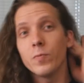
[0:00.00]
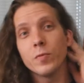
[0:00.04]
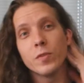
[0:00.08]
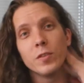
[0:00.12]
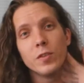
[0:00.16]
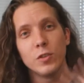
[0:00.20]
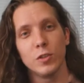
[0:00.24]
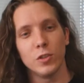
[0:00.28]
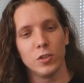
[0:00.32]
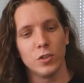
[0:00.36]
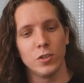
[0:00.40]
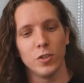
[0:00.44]

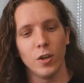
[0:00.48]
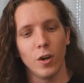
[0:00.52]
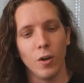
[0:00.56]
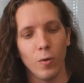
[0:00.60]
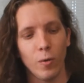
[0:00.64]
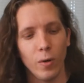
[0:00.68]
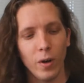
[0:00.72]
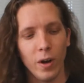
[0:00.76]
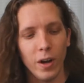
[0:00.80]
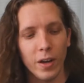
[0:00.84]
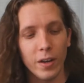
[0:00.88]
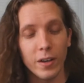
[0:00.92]
Just
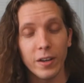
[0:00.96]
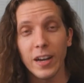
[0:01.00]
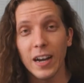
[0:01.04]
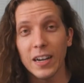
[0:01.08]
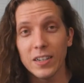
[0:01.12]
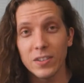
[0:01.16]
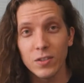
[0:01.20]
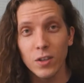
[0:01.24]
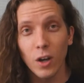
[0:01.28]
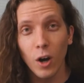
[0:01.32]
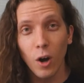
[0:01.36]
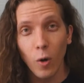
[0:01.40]
so you
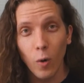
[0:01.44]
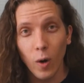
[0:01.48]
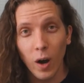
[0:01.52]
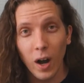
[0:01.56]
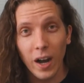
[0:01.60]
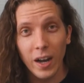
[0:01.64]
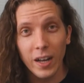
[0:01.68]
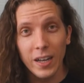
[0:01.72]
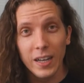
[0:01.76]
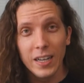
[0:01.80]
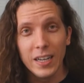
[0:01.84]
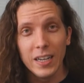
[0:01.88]
guys
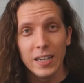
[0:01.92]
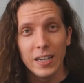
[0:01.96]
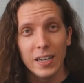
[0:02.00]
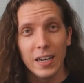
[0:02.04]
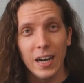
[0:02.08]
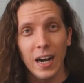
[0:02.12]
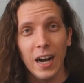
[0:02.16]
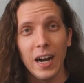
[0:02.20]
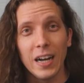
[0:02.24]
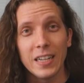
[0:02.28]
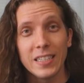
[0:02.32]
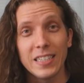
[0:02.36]
know,
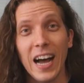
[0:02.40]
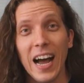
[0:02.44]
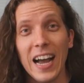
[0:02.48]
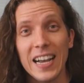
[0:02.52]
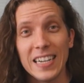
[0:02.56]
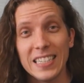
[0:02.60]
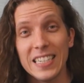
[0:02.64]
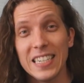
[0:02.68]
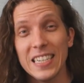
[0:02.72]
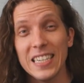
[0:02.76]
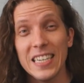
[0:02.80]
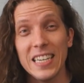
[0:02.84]
Thai
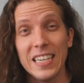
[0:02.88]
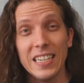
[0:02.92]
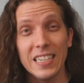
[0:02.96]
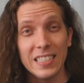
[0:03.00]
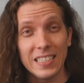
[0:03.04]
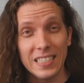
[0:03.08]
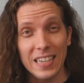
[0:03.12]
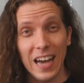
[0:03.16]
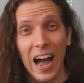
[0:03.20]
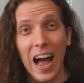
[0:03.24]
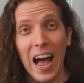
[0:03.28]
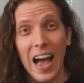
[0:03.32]
tea in
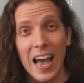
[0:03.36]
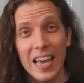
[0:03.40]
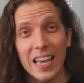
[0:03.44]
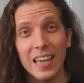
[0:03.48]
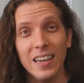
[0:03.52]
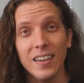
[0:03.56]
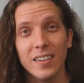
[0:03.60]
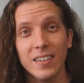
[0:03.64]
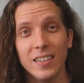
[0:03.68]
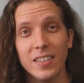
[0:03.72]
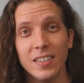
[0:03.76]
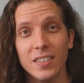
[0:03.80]

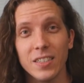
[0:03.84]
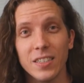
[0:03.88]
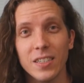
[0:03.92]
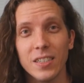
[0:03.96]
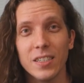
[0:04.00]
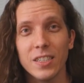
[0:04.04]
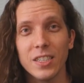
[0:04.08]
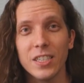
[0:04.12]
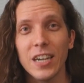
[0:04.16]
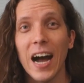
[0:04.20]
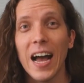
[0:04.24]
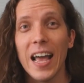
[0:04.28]
Thai is
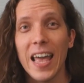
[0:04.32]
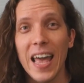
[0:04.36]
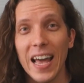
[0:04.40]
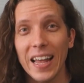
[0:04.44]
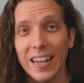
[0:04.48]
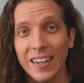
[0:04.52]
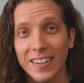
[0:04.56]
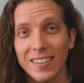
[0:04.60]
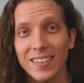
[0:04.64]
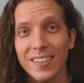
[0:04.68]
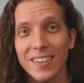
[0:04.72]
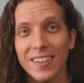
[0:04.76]

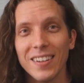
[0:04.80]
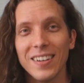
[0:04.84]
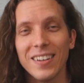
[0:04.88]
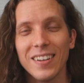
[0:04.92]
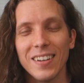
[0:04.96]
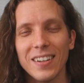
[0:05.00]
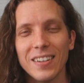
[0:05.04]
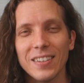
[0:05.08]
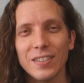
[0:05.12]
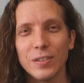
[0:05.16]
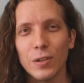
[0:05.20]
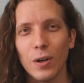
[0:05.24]
chayen.
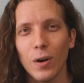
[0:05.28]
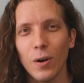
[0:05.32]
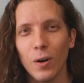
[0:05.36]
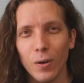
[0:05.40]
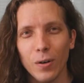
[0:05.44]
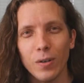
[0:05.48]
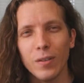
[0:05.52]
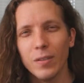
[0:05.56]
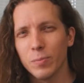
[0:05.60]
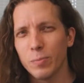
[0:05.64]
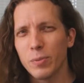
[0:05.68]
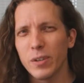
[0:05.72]

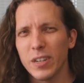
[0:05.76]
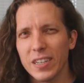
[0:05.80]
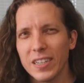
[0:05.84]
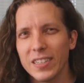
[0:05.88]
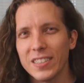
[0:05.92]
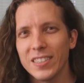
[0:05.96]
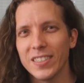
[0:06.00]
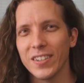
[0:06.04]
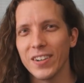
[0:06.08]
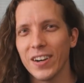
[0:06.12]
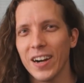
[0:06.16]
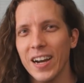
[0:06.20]
So pretty
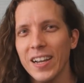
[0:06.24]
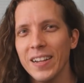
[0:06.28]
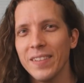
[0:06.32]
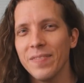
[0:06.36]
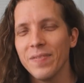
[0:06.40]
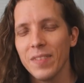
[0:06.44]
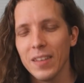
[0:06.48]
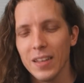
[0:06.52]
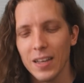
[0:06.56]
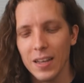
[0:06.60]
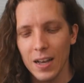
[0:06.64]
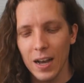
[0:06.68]
easy, right?
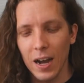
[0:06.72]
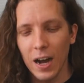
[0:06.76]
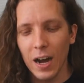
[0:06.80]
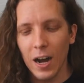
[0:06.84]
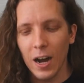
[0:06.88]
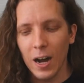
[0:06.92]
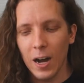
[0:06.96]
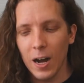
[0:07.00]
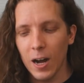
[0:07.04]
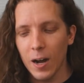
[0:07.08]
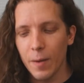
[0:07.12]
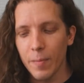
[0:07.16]

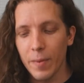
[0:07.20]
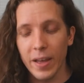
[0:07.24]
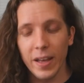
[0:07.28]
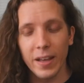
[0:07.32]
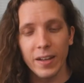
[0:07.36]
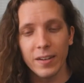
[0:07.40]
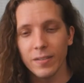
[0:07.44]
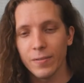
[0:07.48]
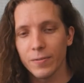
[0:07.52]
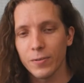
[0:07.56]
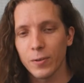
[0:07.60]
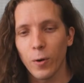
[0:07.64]

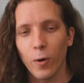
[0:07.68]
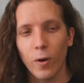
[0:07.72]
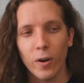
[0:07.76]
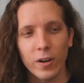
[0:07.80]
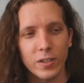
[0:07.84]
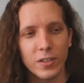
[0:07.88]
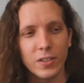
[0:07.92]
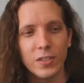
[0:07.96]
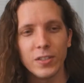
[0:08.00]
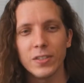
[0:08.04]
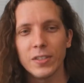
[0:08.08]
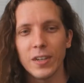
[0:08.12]
And of
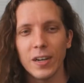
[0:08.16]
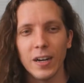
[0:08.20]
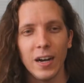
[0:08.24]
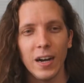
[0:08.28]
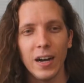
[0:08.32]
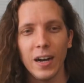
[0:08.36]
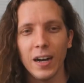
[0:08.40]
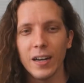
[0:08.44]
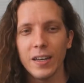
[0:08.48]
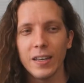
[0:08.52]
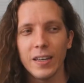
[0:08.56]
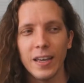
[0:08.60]
course,
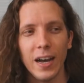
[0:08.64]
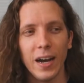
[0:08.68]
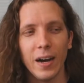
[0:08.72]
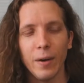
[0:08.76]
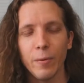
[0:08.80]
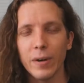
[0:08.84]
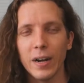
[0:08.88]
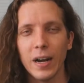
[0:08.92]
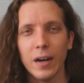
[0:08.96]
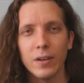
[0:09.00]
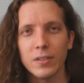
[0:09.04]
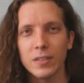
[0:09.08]
yeah,
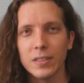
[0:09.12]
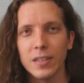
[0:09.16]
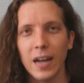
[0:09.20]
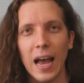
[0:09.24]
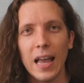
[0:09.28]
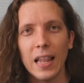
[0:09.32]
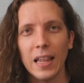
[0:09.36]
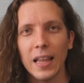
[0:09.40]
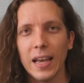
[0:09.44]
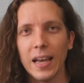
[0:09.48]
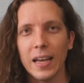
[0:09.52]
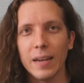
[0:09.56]
when I was in
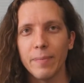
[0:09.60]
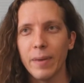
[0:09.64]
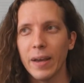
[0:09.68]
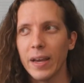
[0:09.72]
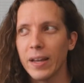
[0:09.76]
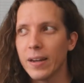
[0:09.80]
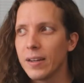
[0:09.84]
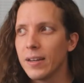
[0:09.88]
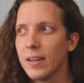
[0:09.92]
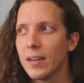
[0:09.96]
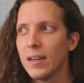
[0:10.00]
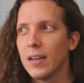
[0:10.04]
Thailand,
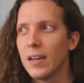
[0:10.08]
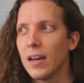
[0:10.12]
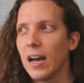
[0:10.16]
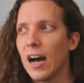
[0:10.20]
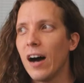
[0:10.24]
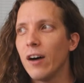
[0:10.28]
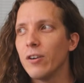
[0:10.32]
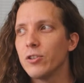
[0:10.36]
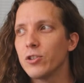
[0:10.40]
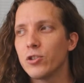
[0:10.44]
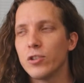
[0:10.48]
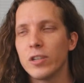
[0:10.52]
man,
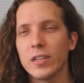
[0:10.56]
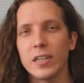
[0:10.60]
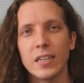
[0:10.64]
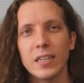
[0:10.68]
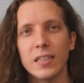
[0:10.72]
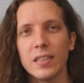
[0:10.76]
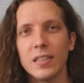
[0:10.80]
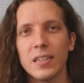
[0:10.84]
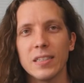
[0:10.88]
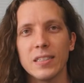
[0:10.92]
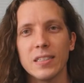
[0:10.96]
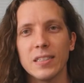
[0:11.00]
I was
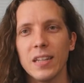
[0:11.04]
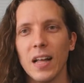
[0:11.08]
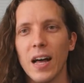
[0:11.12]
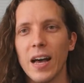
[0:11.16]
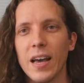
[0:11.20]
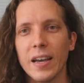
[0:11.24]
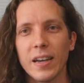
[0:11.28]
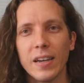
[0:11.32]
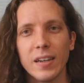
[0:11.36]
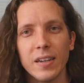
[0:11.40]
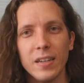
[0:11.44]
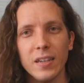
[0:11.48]
drinking this
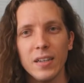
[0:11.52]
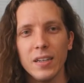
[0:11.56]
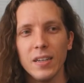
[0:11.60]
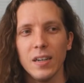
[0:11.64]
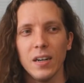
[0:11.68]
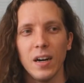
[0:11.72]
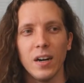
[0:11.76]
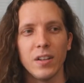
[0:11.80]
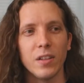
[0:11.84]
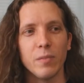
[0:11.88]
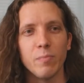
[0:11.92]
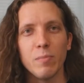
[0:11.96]
like
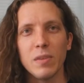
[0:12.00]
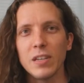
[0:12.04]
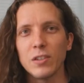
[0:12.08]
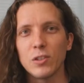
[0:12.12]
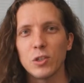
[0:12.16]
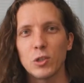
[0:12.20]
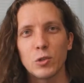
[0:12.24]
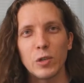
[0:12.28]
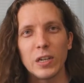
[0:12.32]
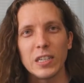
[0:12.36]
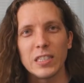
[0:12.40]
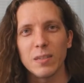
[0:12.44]
on the mean
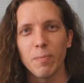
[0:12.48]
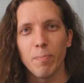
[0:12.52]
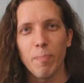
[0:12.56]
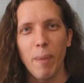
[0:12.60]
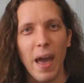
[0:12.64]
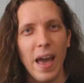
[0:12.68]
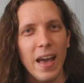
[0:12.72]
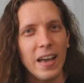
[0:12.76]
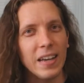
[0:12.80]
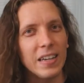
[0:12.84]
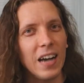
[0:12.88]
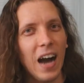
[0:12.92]
streets of
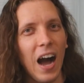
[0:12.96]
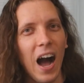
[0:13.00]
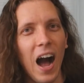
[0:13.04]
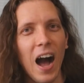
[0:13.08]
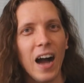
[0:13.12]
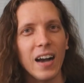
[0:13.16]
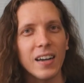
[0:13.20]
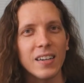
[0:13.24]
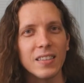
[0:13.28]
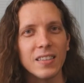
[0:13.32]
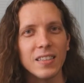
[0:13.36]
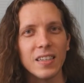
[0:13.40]

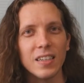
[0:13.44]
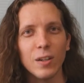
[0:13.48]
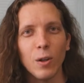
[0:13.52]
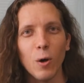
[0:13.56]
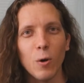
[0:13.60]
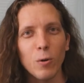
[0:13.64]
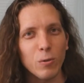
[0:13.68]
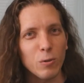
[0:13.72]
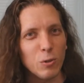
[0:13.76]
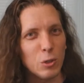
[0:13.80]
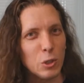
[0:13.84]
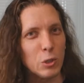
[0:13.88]
Bangkok and the
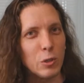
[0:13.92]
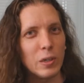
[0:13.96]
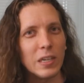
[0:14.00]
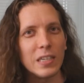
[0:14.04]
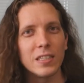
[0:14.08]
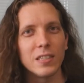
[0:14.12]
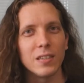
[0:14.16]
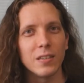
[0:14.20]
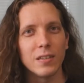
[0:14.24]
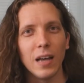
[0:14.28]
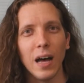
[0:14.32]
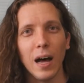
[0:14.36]
local
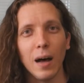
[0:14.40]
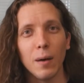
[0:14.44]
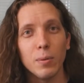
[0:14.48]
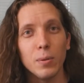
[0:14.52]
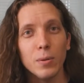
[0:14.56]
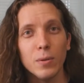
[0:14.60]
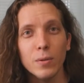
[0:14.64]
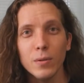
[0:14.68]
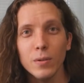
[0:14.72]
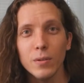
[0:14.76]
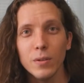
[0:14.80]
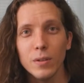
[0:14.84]
streets of Dal
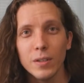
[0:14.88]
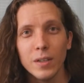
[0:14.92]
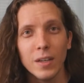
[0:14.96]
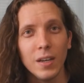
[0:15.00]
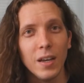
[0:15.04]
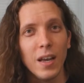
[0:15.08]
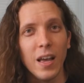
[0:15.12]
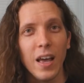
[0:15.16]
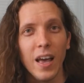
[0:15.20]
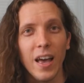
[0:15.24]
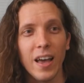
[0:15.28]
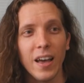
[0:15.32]
Hun
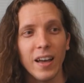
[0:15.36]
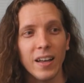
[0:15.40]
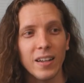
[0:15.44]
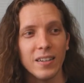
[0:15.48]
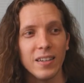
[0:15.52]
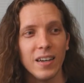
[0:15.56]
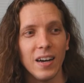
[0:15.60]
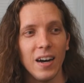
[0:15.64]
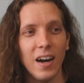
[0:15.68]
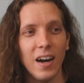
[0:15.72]
and